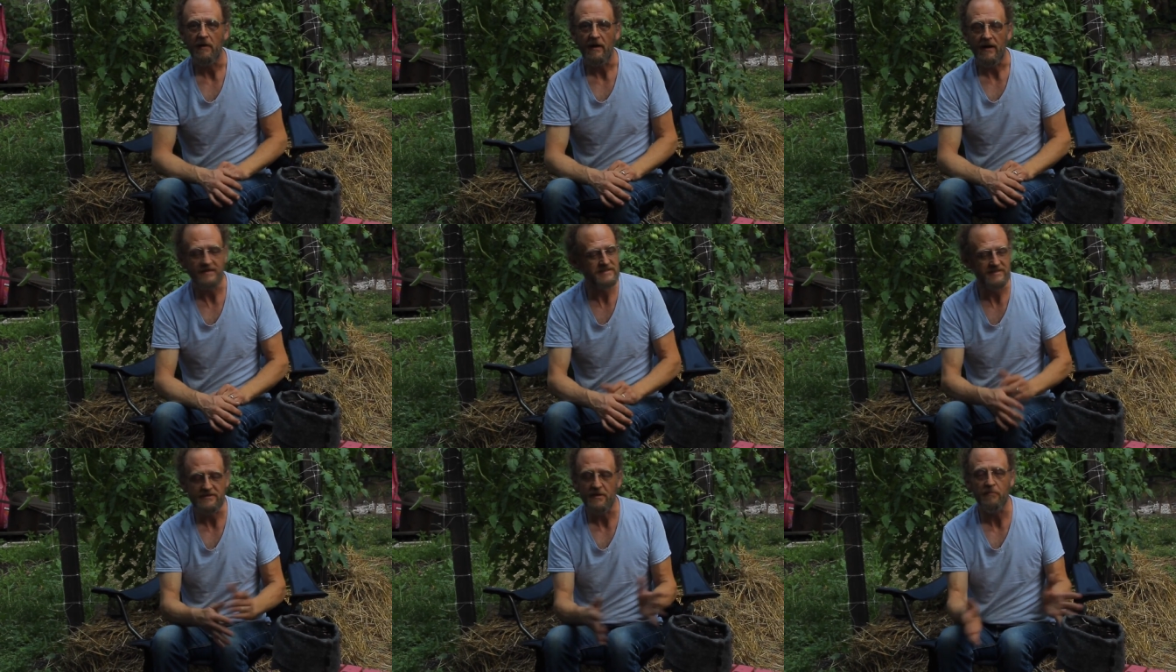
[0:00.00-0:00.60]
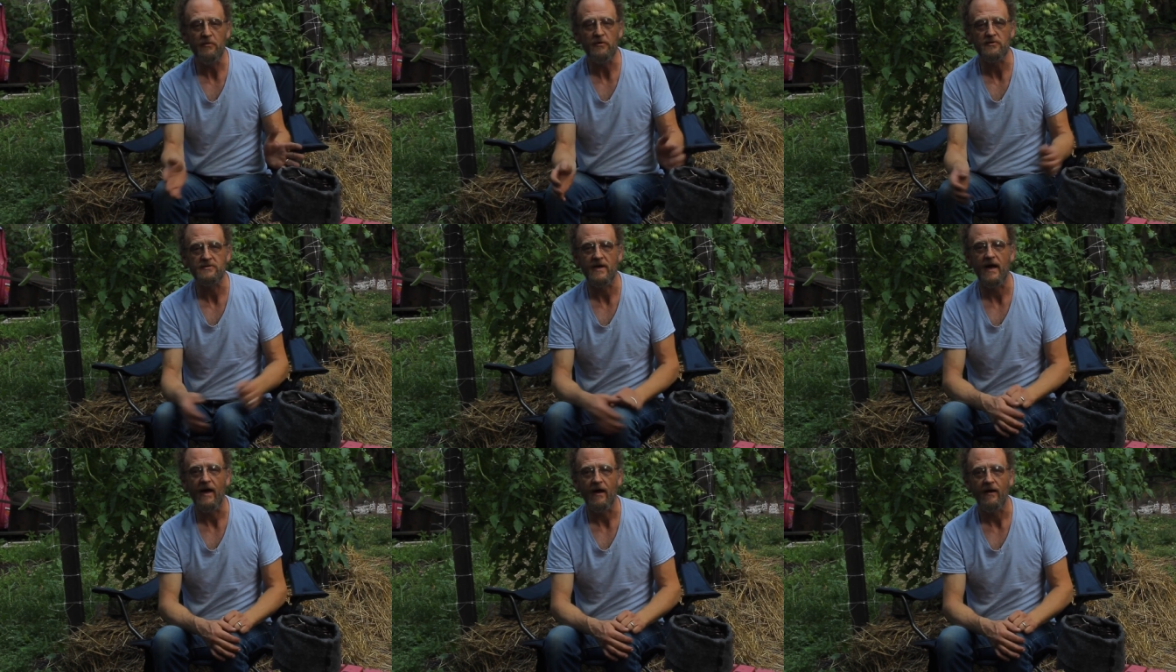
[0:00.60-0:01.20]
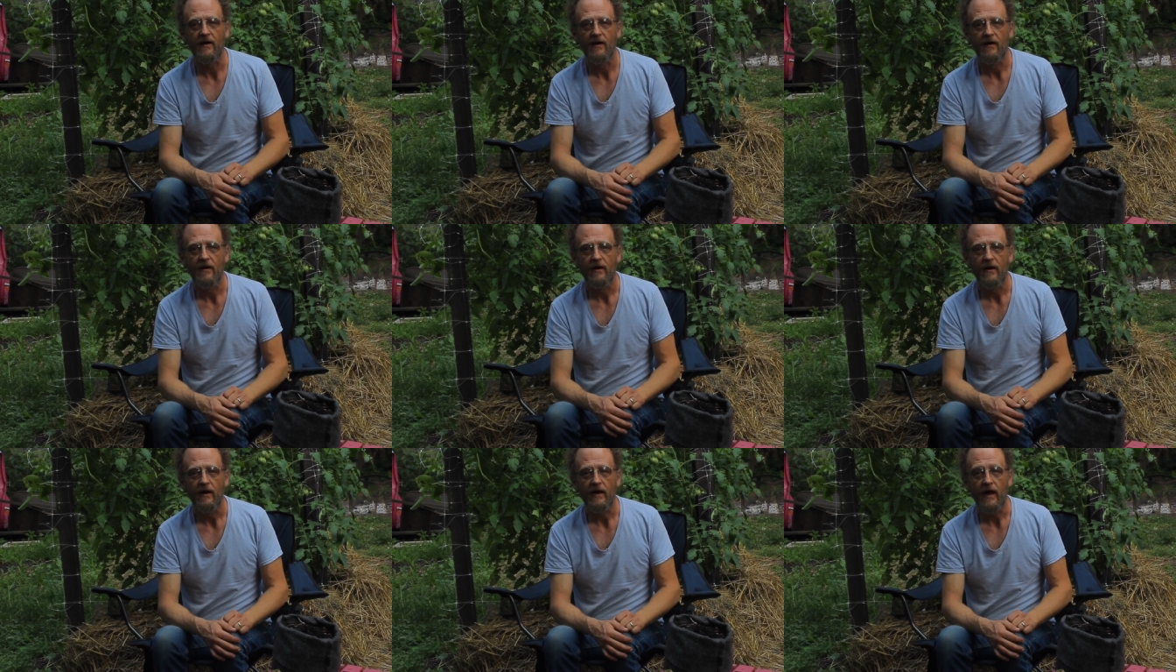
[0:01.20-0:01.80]
It's as simple as that.
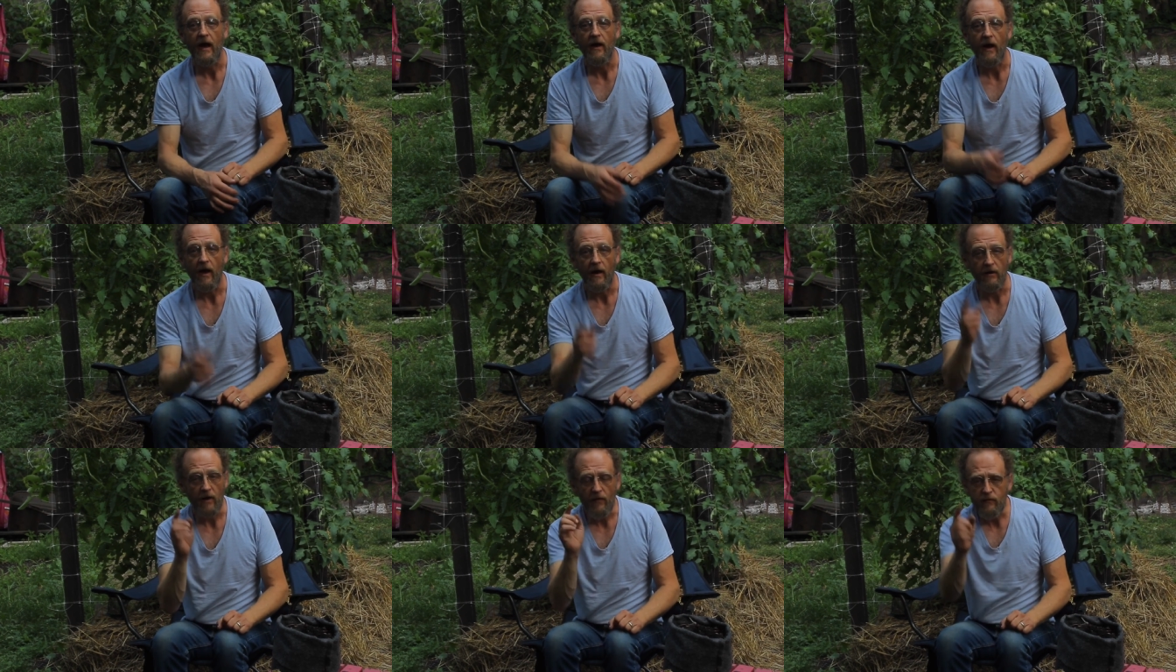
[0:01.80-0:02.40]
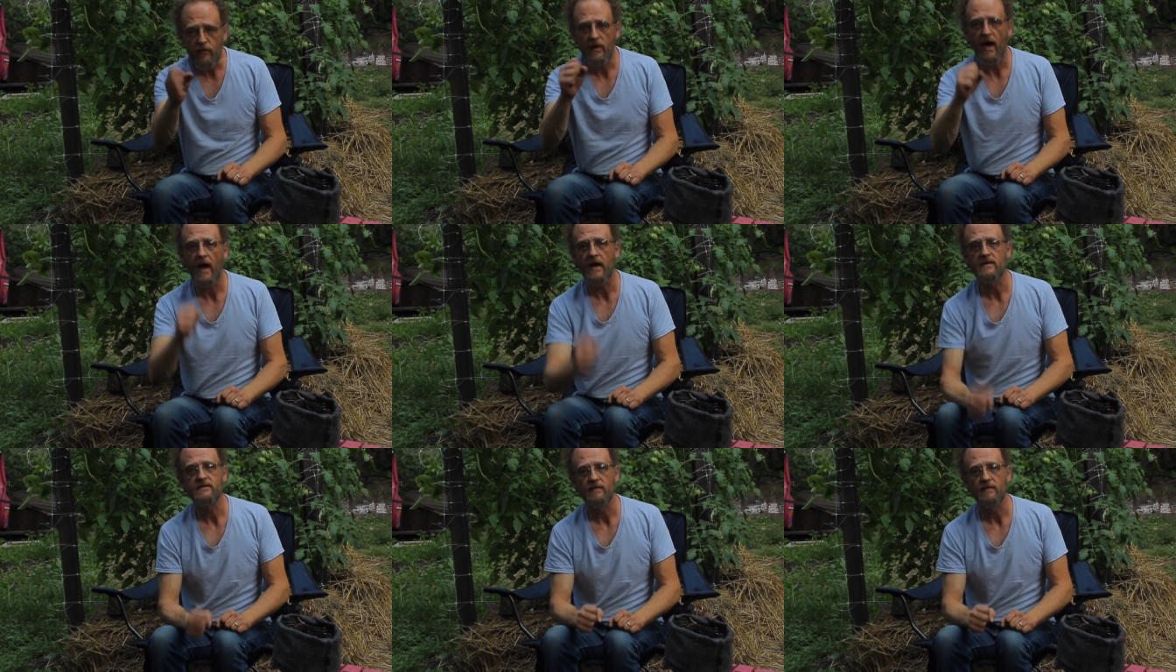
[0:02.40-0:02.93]
And I love you guys.